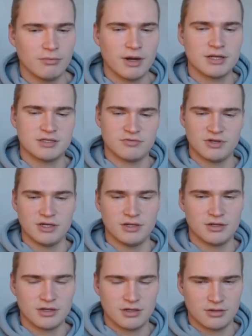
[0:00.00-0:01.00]

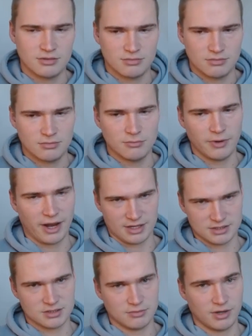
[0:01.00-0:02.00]
relatively uh,
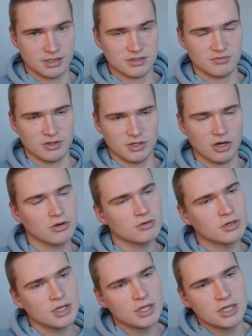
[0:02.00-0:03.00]
ranked relatively low.